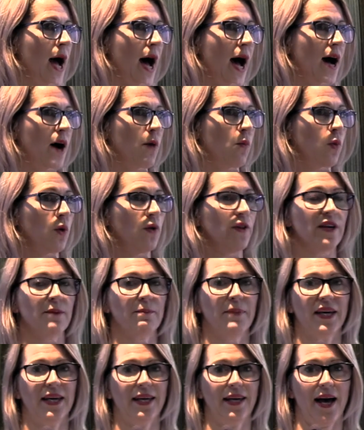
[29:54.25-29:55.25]
Will there
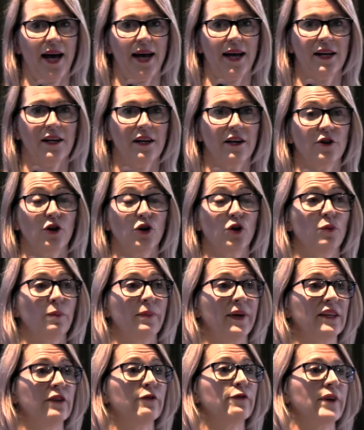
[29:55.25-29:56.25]
be a clinical
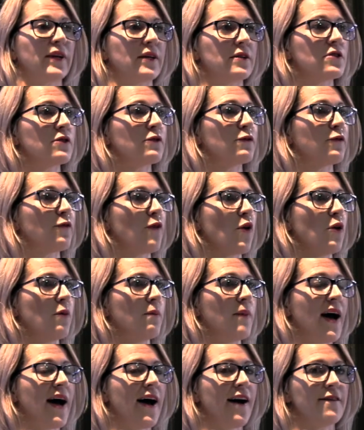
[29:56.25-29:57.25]
benefit
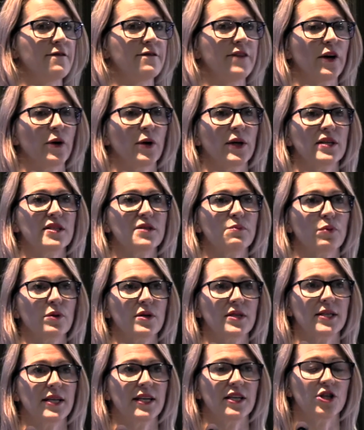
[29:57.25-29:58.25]
from various
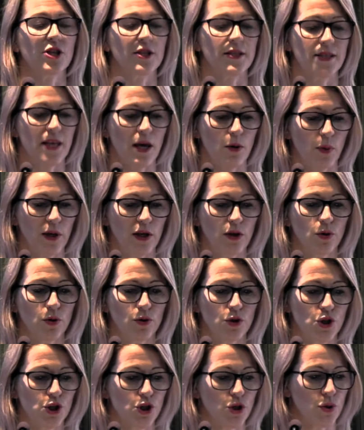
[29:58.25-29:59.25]
procedures that we
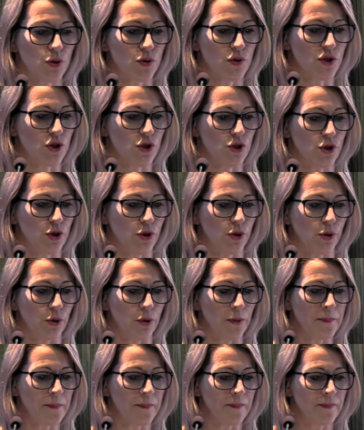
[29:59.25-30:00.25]
could choose to
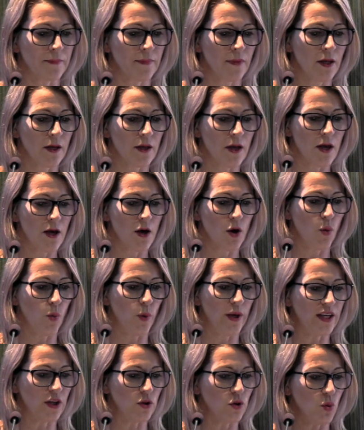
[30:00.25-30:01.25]
do?
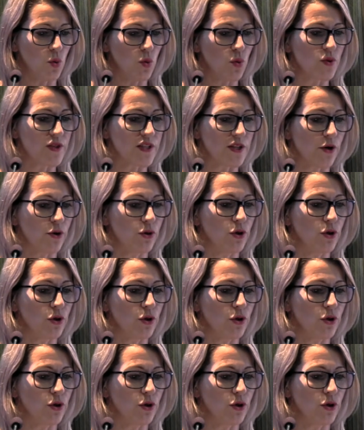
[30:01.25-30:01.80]
We can also